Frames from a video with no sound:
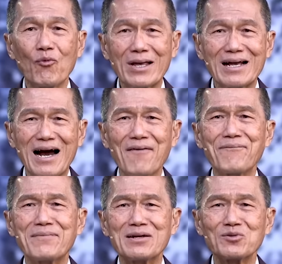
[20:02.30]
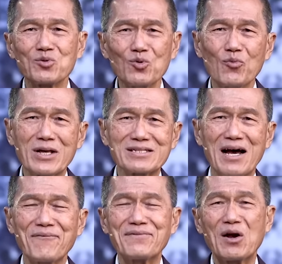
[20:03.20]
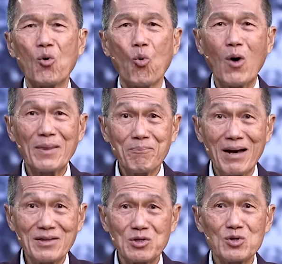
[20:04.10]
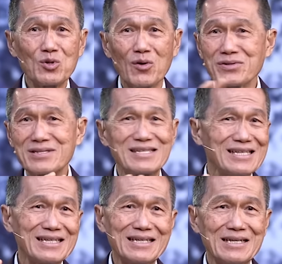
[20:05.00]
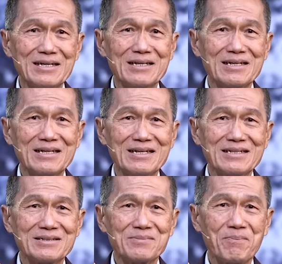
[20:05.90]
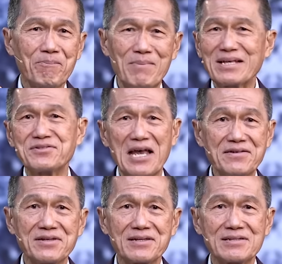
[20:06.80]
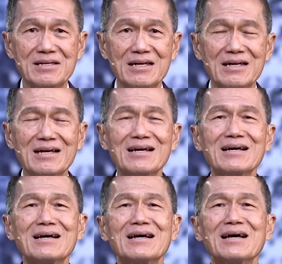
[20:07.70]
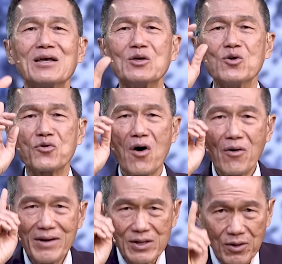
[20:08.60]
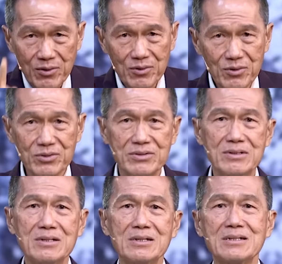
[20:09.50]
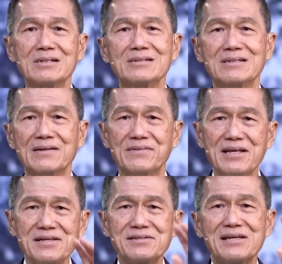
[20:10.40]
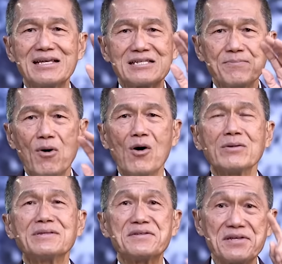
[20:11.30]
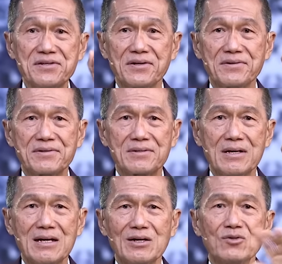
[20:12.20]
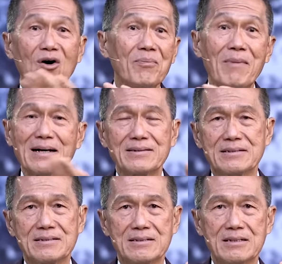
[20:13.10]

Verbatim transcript: week, after two weeks, after one month, you don't see big changes. You wrongly conclude that these small decisions don't matter.